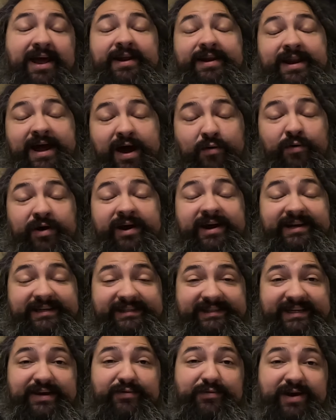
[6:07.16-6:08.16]
Now we're gonna
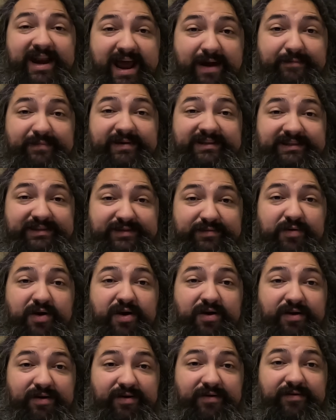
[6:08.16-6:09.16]
see what happens
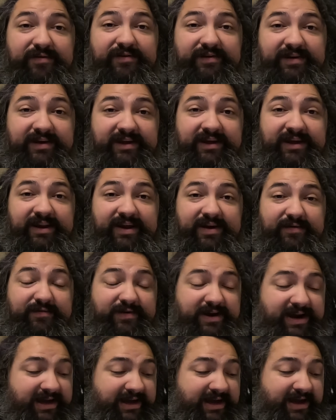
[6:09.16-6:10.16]
tomorrow, you know,
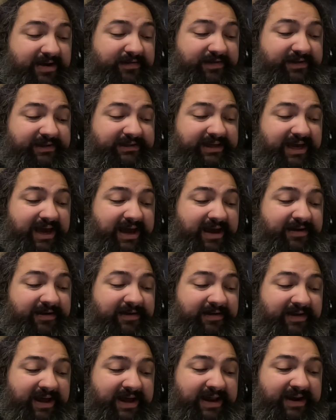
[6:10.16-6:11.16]
when I get on the
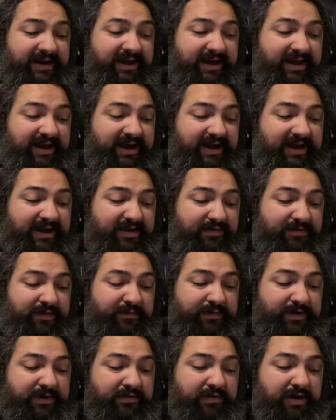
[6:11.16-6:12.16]
scale and
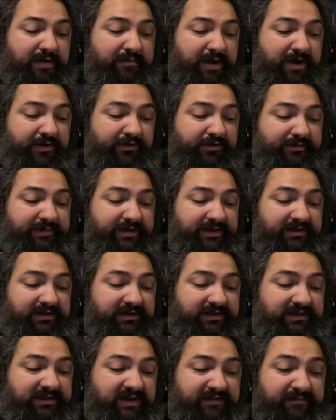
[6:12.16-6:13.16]
when we do our measurements
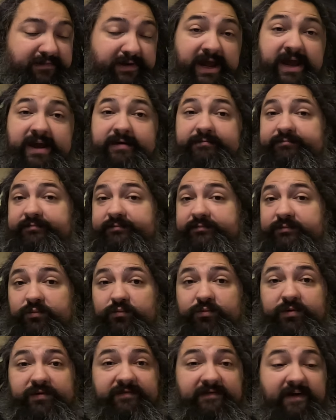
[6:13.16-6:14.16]
and stuff. But hey,
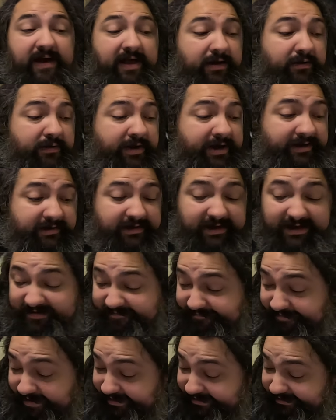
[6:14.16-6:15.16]
we're following the
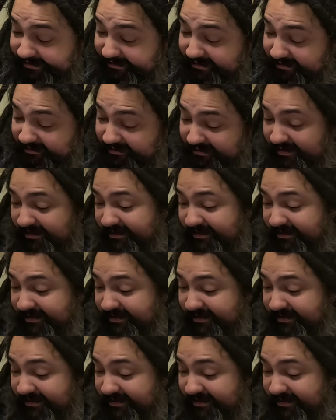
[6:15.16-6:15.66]
advice.